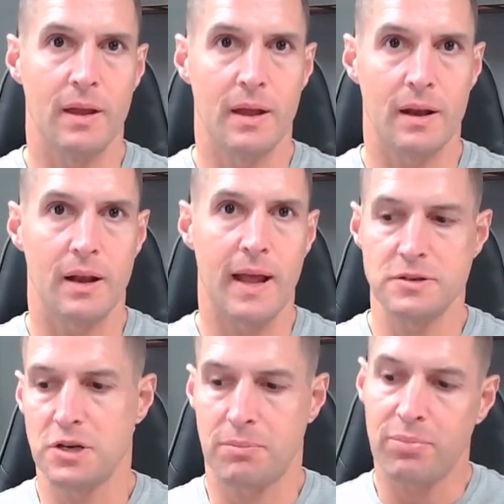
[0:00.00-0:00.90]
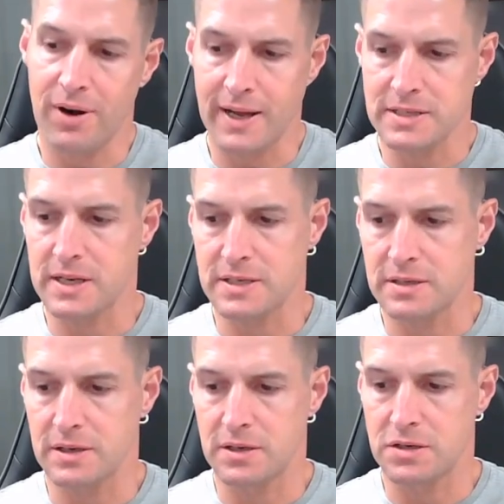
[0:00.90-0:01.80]
it allows you to
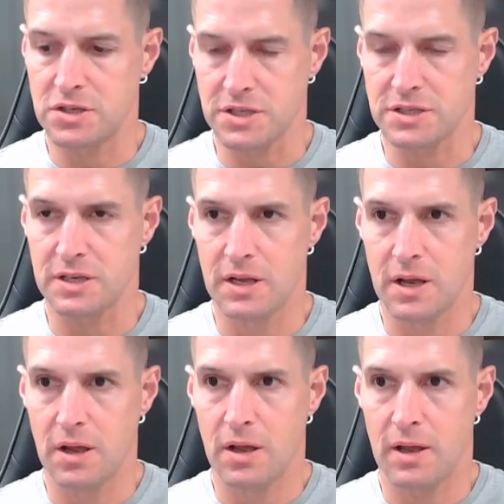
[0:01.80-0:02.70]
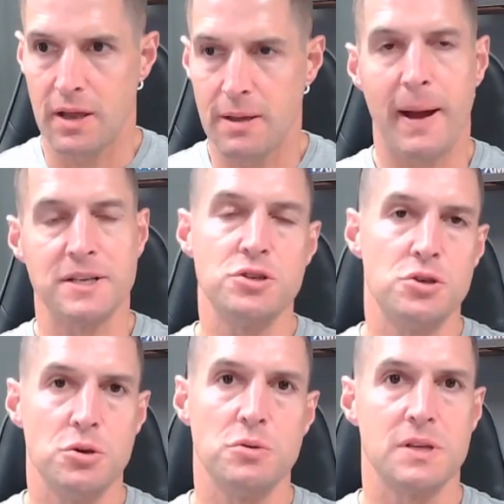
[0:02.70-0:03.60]
process just, am I
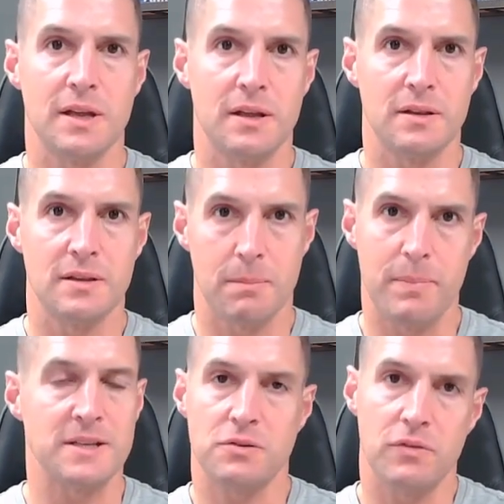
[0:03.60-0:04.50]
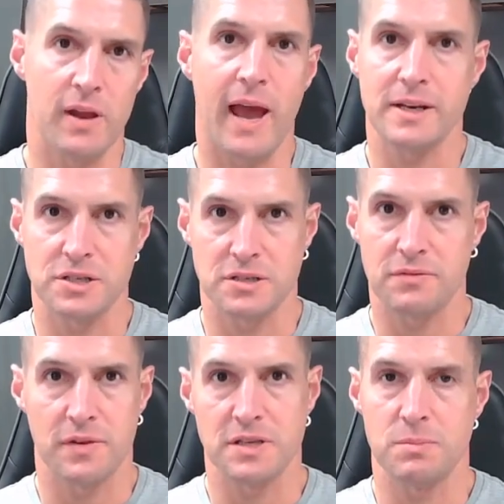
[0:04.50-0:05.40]
choosing the best reactions
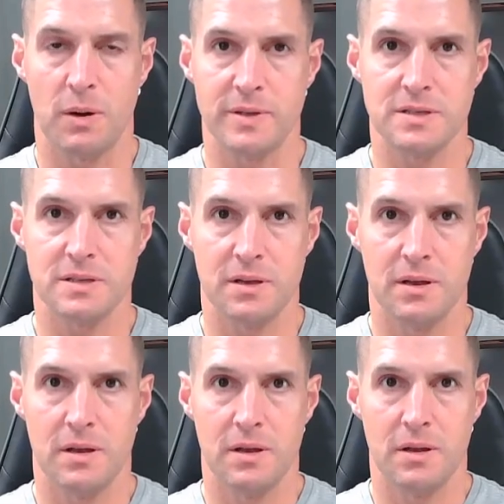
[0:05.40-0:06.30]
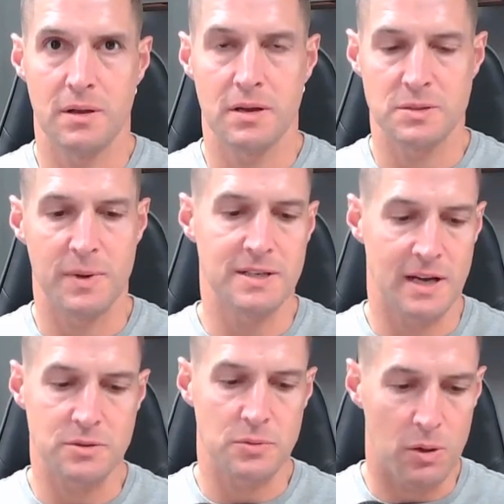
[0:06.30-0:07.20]
for these moments? Because many
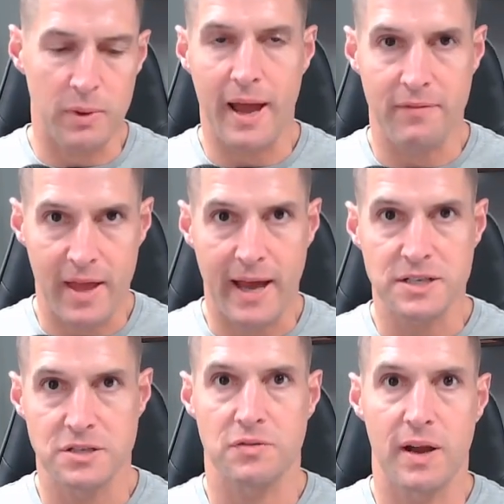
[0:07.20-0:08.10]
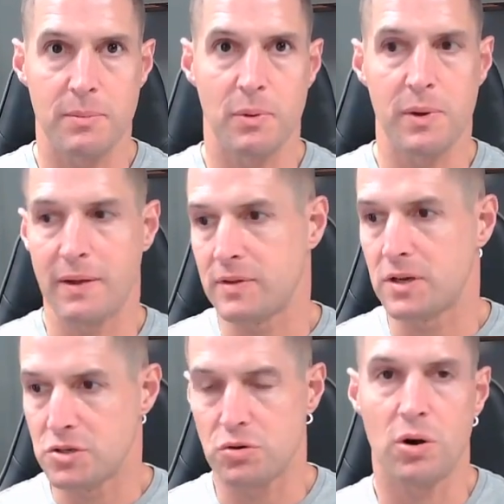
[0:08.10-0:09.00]
times, we have the actions, right? But we have to
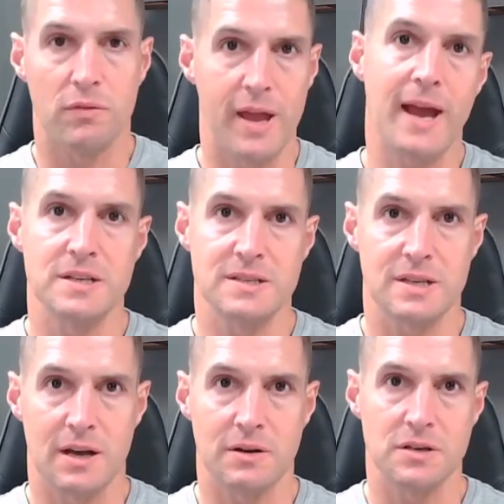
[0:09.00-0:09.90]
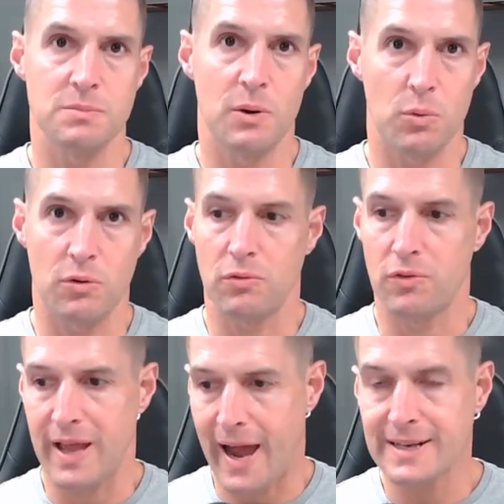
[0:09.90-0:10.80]
control our reactions to others. But we're
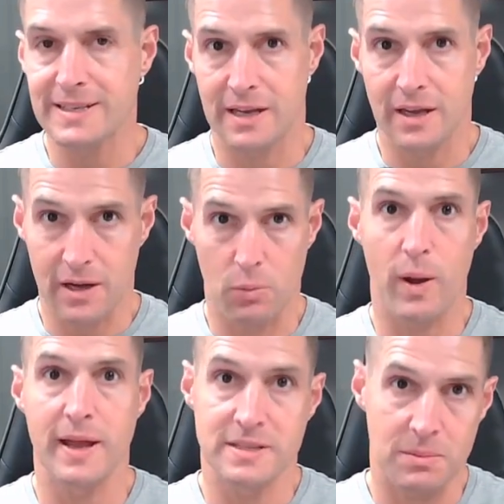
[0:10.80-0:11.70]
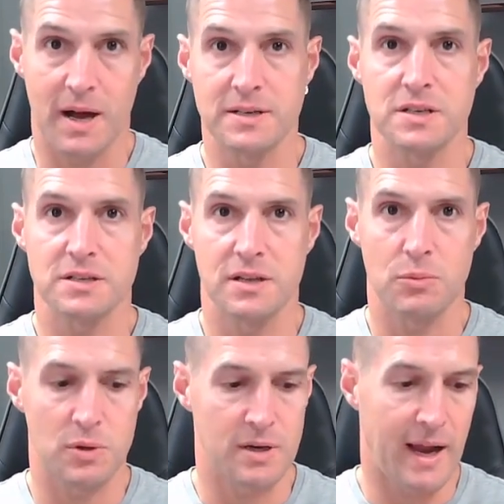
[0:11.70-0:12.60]
reacting in a way subconsciously
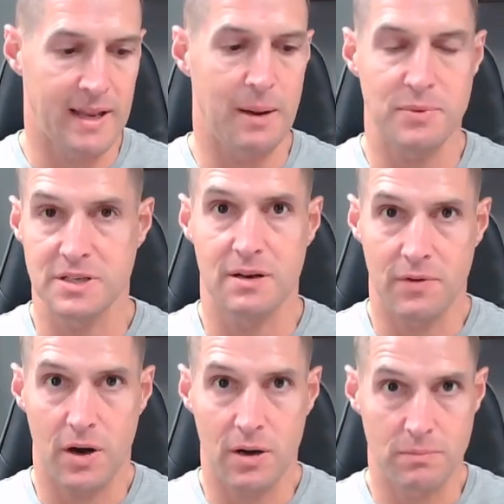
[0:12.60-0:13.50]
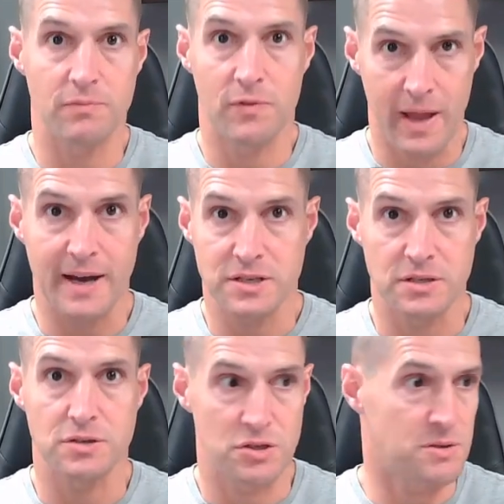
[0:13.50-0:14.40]
where 98% of our
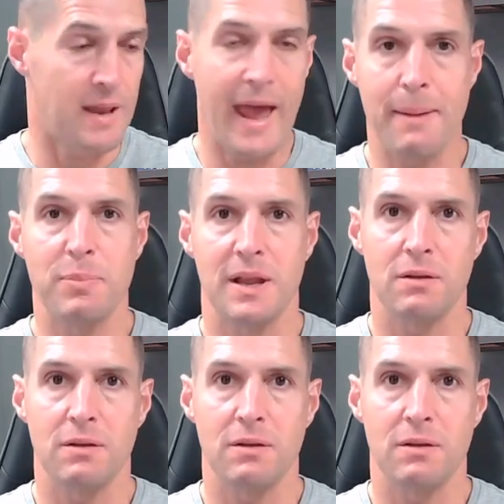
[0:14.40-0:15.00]
reactions are just happening,